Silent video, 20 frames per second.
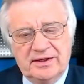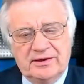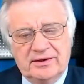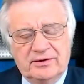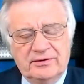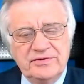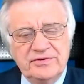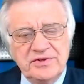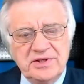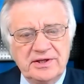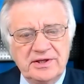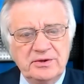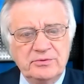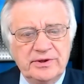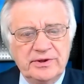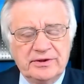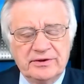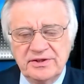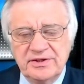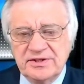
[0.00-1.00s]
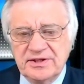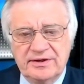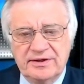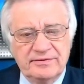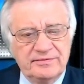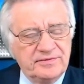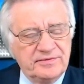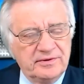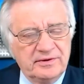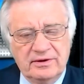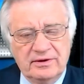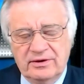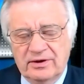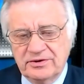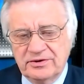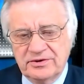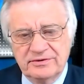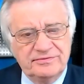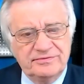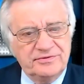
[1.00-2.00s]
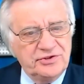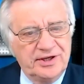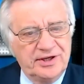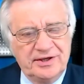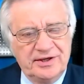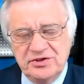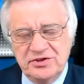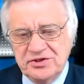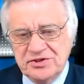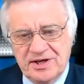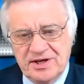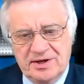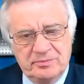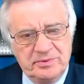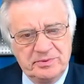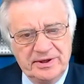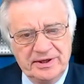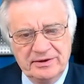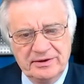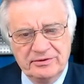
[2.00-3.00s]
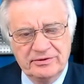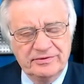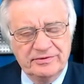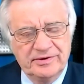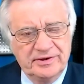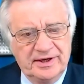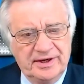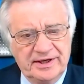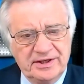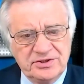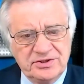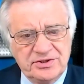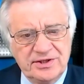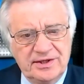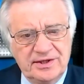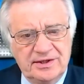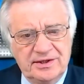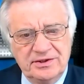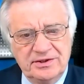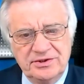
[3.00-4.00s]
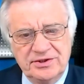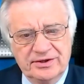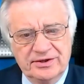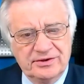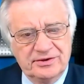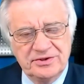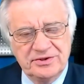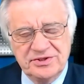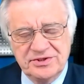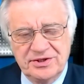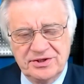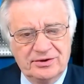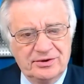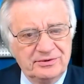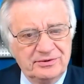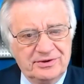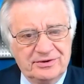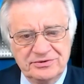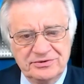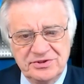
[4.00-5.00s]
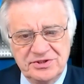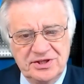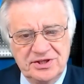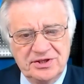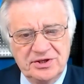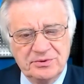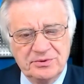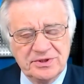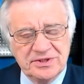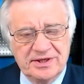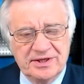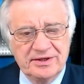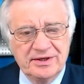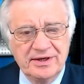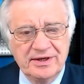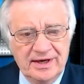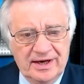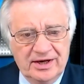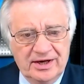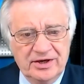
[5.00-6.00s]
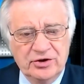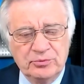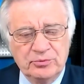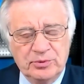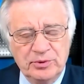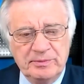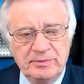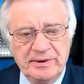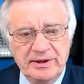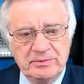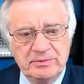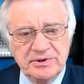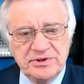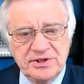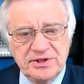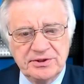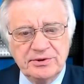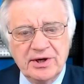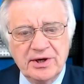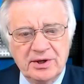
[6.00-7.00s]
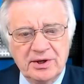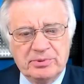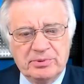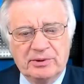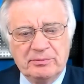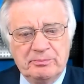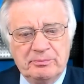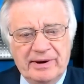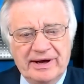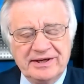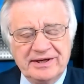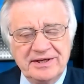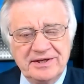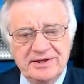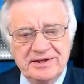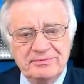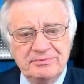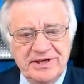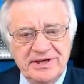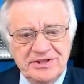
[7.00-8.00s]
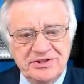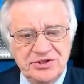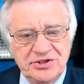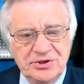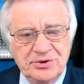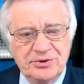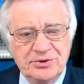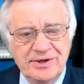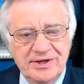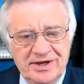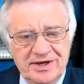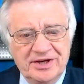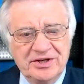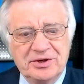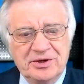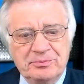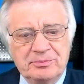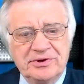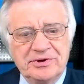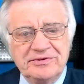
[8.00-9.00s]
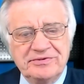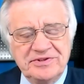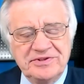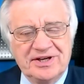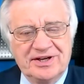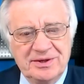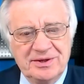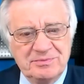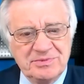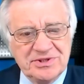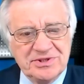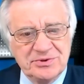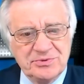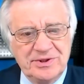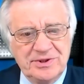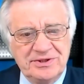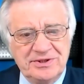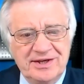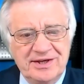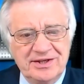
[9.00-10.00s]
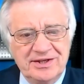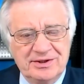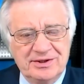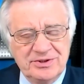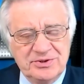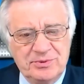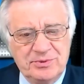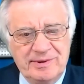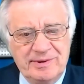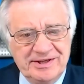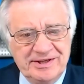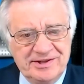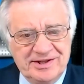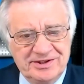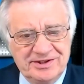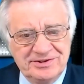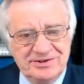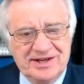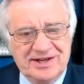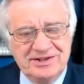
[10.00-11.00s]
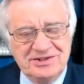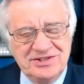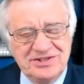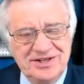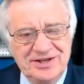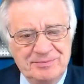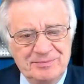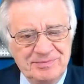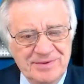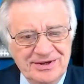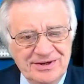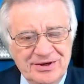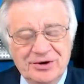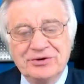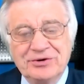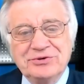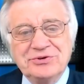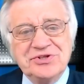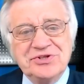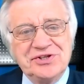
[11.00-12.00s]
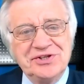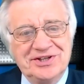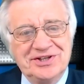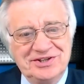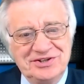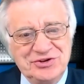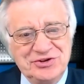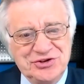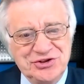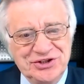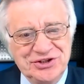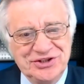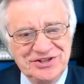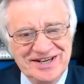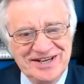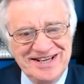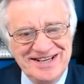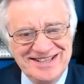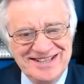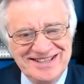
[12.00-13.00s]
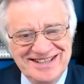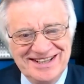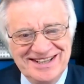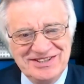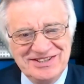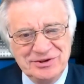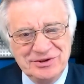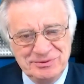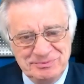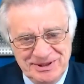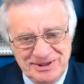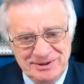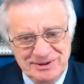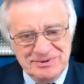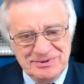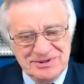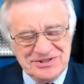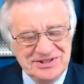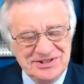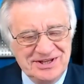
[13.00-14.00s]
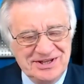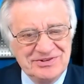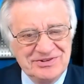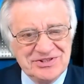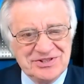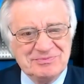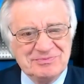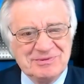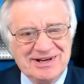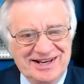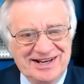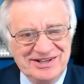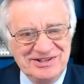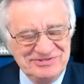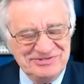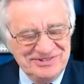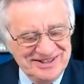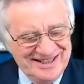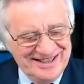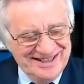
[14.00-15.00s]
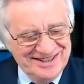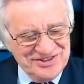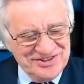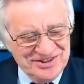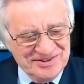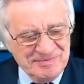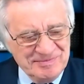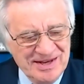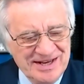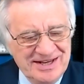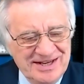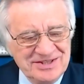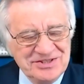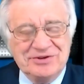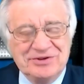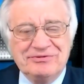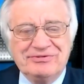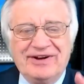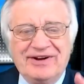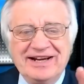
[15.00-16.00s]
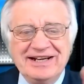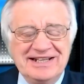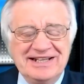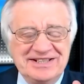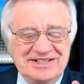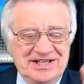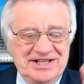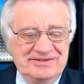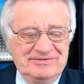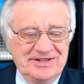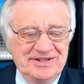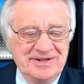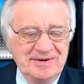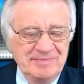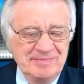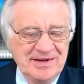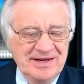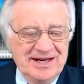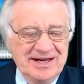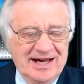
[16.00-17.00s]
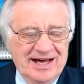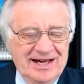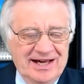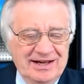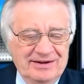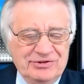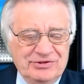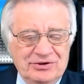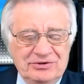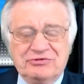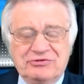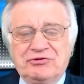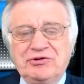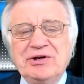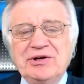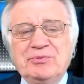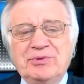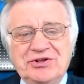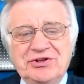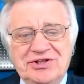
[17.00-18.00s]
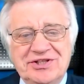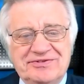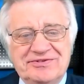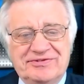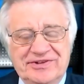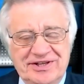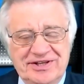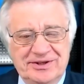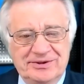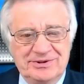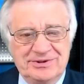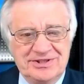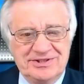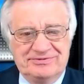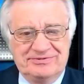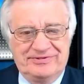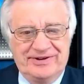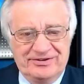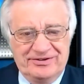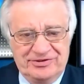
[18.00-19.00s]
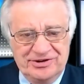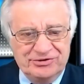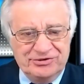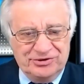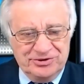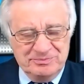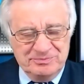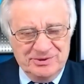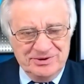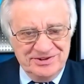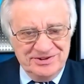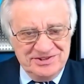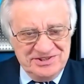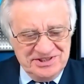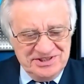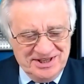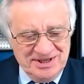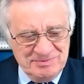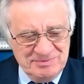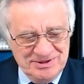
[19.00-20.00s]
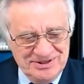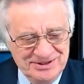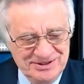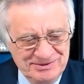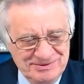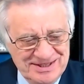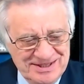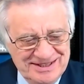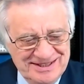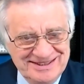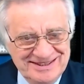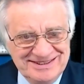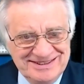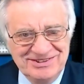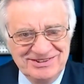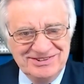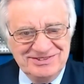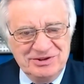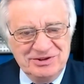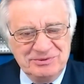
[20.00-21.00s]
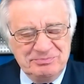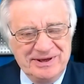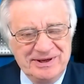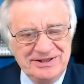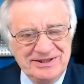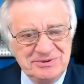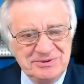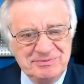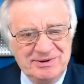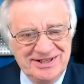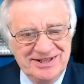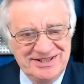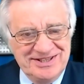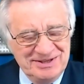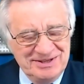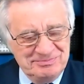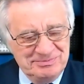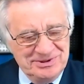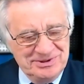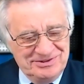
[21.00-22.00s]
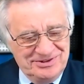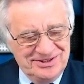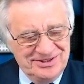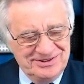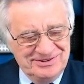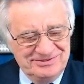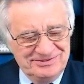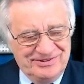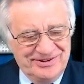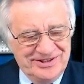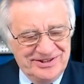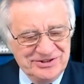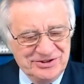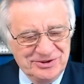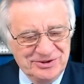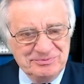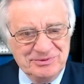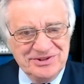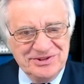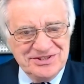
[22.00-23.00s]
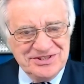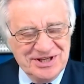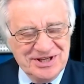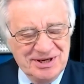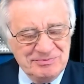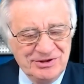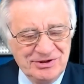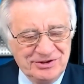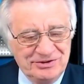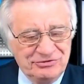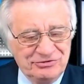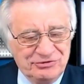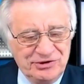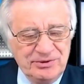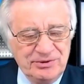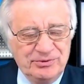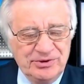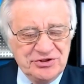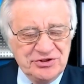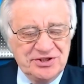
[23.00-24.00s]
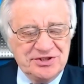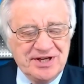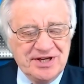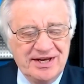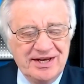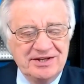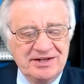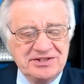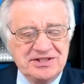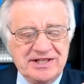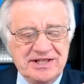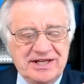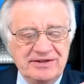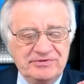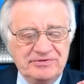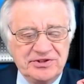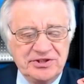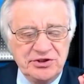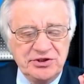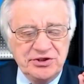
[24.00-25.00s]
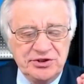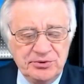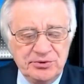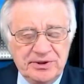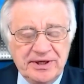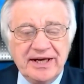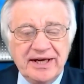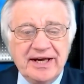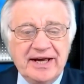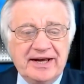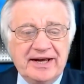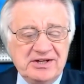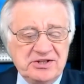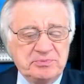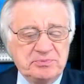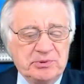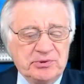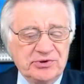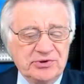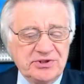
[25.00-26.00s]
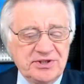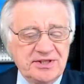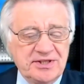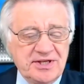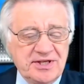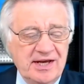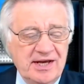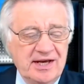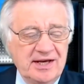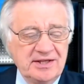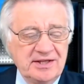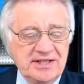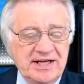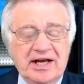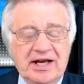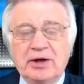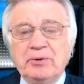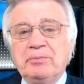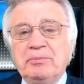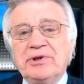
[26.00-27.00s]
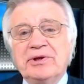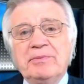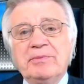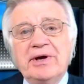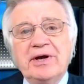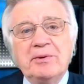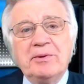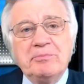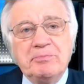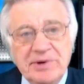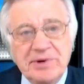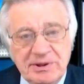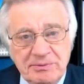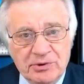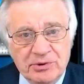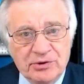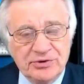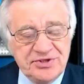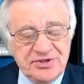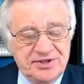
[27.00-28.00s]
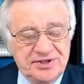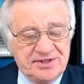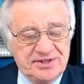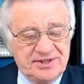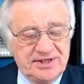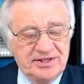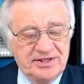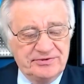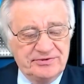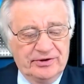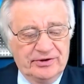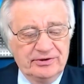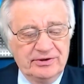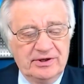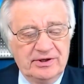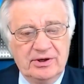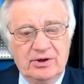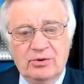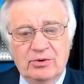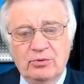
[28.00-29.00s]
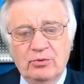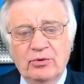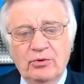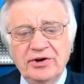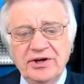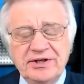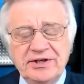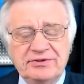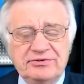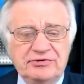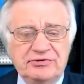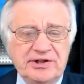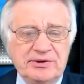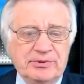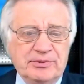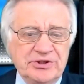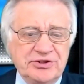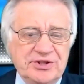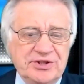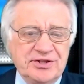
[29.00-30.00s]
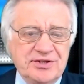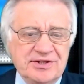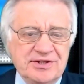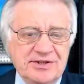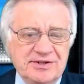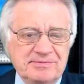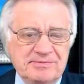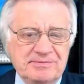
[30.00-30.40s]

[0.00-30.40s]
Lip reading: obviously we're going to have a lot of changes happening over the next year or so, continuous, and I hope we'll be able to pop back in and meet you a number of times as we make that uncertain journey, and you'll be able to give us some clarification. So finally, David, I've got three wishes for you. It's fairy godmother time, you know, not pantomime yet, but fairy godmother time. You've got three wishes to give to UK exporters to help them be more successful. What are your three wishes?